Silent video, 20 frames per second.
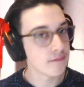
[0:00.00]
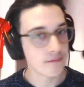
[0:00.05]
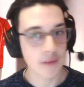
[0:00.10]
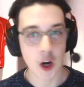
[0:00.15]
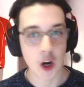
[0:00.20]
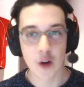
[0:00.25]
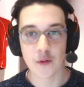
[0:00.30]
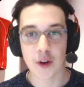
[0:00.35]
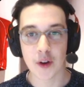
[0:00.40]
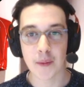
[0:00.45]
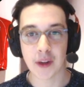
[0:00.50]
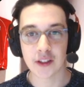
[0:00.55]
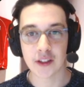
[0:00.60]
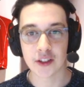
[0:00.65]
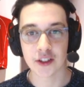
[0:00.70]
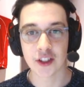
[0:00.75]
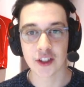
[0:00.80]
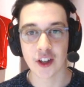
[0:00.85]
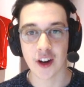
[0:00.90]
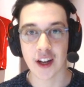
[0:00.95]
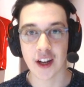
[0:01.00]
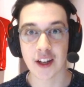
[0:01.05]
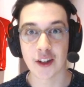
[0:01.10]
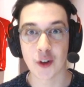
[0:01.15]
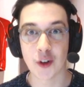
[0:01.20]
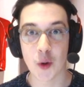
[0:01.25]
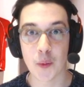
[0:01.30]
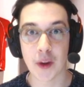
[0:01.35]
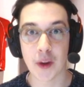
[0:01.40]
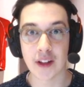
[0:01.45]
Hopefully Manchester United can
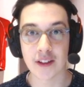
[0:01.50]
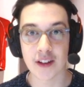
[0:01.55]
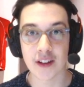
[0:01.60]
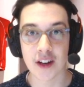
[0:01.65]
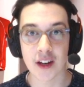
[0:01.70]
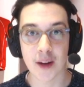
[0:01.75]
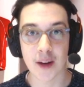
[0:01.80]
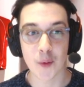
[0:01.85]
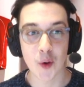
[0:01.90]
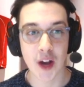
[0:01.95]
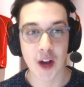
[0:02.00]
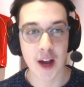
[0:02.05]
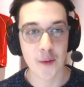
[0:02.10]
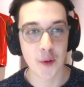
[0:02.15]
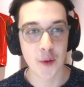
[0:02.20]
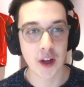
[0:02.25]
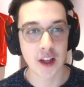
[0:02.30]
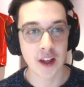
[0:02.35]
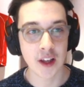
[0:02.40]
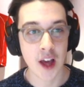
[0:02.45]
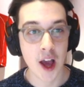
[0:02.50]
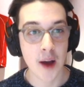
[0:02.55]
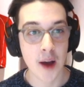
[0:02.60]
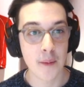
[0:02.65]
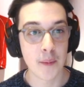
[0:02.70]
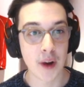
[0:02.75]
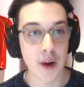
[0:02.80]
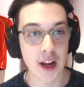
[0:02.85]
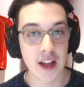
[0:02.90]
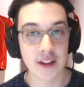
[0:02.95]
do bits in a double game week,
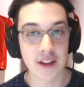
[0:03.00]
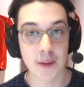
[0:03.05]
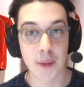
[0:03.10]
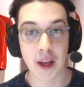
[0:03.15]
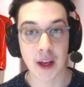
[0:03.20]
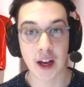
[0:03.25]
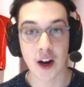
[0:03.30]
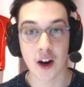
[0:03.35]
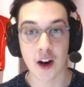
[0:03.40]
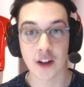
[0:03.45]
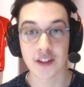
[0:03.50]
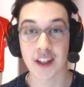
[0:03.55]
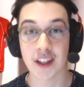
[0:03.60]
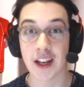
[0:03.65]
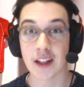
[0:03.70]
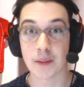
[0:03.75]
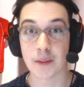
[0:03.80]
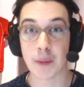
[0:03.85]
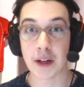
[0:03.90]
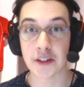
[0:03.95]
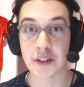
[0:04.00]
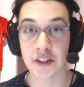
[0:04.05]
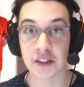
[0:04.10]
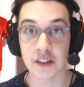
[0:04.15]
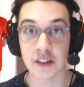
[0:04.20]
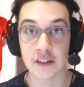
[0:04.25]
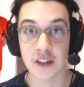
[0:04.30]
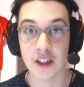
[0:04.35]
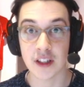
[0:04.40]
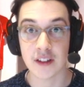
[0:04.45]
but it is a big ask against
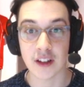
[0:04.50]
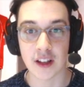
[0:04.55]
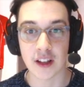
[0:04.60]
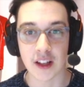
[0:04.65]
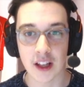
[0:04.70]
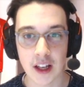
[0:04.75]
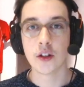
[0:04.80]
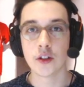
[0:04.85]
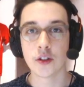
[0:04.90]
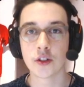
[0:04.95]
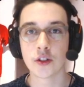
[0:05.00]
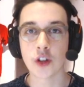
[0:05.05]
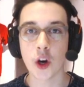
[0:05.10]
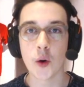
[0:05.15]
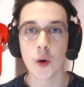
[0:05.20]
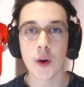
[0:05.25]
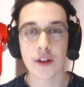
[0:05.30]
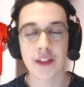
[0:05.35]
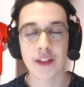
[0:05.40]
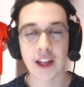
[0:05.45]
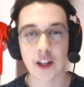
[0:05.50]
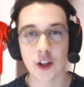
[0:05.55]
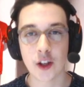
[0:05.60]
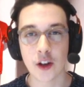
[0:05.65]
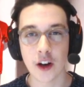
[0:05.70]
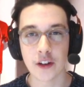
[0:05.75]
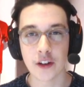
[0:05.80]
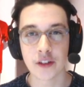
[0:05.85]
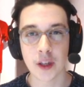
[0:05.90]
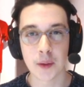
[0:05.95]
Manchester City. So thank you
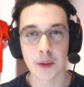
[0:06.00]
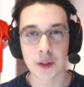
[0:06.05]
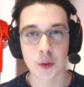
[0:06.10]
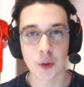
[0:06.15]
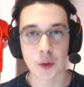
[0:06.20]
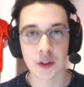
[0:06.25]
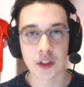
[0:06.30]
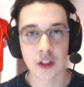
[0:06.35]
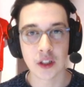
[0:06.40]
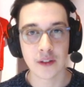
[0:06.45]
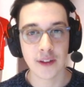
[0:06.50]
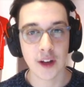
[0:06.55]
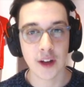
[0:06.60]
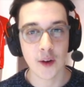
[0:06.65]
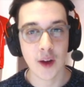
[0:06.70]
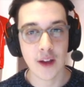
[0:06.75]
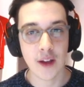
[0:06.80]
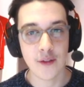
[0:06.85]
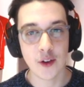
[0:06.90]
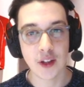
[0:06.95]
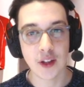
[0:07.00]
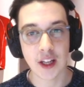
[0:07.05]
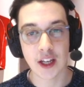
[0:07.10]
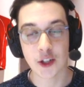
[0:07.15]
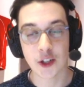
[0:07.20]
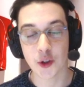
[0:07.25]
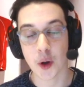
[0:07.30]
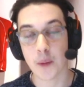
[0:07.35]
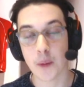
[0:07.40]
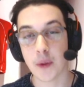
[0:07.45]
guys so much for watching this video. If you did
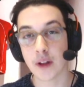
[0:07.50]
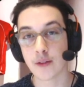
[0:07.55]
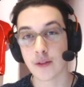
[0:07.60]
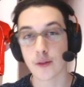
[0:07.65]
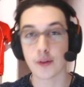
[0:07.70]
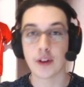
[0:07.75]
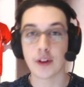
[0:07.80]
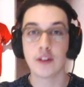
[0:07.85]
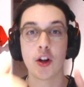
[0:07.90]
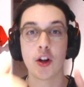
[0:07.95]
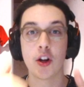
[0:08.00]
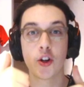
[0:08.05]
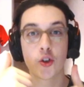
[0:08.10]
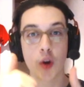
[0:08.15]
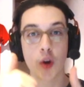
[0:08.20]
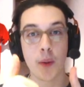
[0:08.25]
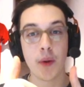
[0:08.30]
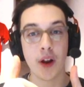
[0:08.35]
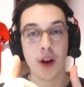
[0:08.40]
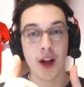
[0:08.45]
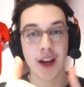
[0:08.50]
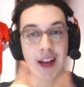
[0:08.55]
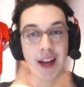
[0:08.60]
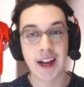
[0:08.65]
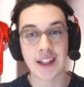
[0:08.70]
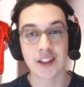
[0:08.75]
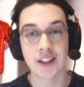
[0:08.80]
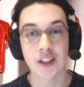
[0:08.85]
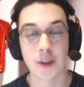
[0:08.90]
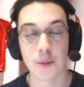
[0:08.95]
enjoy it, please feel free drop a like
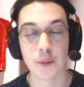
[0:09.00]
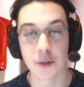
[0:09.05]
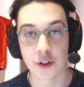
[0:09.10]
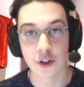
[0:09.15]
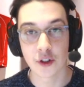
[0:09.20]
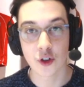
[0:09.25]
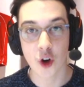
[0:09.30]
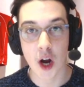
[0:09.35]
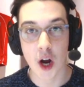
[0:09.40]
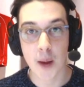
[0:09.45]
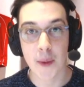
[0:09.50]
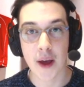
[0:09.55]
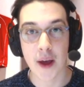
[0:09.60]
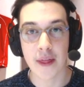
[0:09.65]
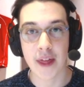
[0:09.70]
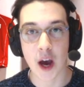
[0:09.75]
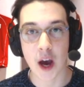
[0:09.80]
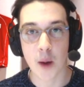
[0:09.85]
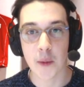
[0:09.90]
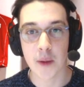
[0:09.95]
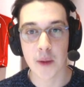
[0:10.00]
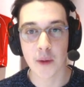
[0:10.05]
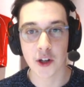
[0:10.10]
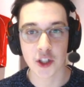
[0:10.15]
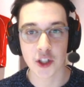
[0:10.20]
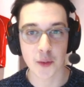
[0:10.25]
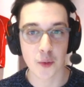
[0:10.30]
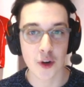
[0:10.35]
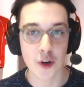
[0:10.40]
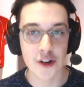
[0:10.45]
and subscribe. That would be
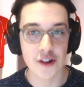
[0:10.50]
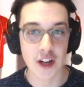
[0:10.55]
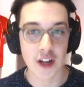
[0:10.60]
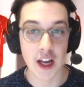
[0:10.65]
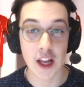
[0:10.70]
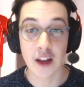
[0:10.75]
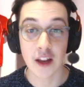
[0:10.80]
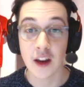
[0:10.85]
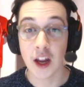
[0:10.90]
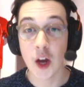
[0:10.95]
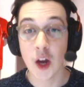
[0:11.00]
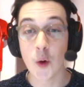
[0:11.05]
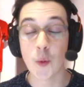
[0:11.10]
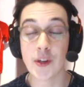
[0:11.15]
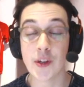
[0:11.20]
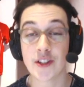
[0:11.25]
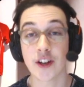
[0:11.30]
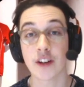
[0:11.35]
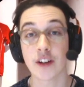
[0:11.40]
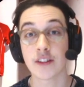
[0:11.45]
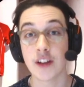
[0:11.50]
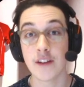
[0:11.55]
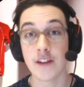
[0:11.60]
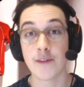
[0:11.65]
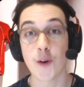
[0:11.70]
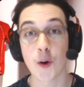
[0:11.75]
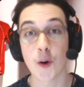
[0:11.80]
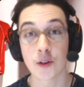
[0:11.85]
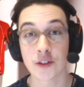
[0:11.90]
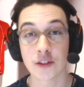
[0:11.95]
much appreciated. We just hit
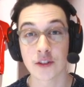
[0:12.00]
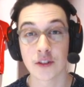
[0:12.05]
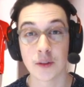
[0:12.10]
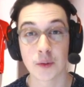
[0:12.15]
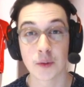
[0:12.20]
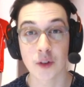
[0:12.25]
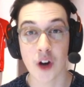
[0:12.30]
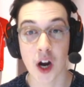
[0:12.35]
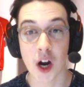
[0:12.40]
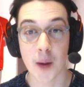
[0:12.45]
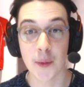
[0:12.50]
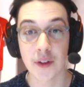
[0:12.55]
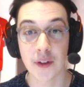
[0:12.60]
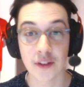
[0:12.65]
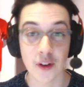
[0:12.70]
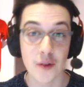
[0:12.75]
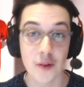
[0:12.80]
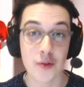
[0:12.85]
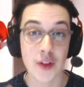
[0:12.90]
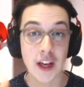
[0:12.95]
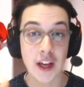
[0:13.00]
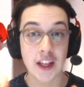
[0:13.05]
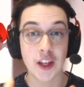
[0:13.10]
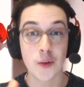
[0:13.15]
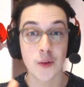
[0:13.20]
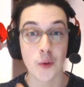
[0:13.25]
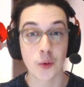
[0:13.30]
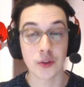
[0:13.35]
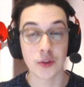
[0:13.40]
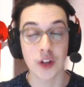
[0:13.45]
400 subscribers, so thank
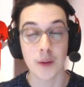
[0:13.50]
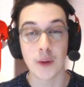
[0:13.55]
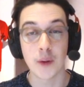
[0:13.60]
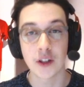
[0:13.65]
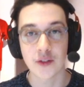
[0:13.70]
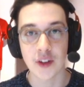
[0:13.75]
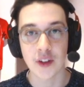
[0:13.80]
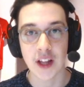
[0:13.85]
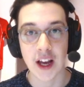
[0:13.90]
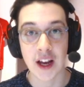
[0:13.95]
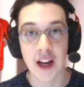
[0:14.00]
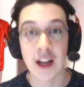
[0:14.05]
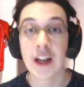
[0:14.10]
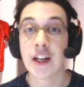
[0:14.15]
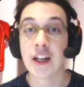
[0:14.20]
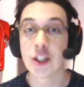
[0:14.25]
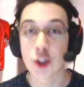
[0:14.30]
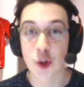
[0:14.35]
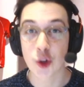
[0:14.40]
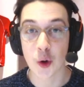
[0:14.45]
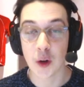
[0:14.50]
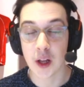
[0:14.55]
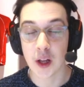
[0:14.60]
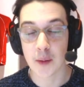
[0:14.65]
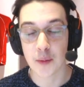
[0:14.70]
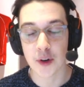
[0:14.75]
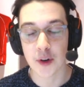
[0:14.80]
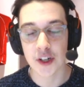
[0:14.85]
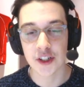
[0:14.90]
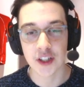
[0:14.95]
you all so much for that. Truly
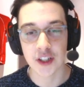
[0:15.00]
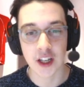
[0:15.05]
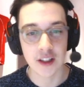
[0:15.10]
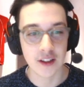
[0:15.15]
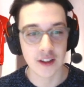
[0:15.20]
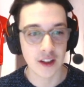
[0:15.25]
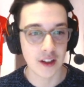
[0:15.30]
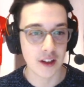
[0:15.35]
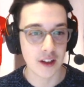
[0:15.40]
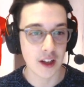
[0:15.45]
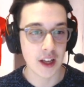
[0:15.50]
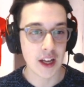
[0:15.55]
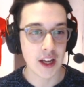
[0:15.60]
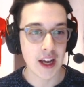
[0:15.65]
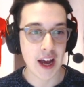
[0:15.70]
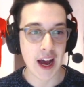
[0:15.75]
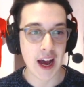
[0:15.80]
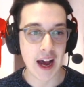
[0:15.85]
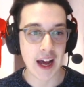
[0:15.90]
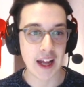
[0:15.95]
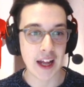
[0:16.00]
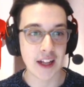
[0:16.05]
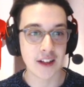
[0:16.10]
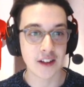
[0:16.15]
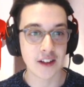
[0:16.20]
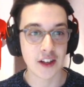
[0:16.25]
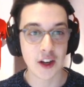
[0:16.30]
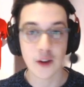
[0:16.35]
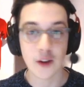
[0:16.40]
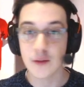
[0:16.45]
appreciated. And
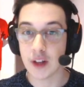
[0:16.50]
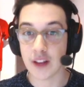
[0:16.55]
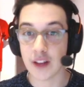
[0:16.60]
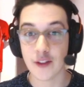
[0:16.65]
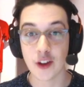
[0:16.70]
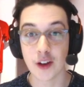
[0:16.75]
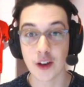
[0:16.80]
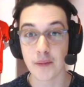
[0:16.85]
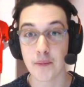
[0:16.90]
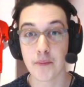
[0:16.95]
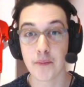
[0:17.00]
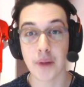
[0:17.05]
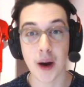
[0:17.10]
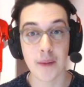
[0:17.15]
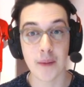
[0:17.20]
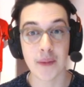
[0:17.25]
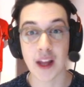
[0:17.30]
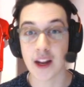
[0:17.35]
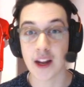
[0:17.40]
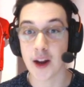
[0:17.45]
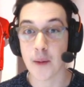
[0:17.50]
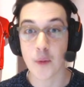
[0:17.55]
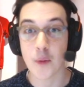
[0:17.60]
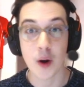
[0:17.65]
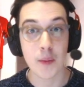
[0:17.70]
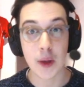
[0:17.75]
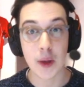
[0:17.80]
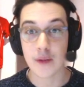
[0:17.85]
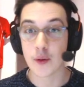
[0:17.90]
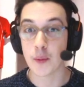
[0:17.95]
if you could pump that number
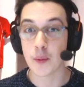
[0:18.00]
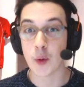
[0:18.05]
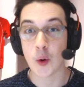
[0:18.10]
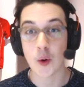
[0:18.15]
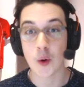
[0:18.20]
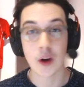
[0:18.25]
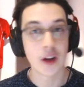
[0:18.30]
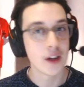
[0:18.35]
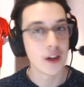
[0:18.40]
up even more,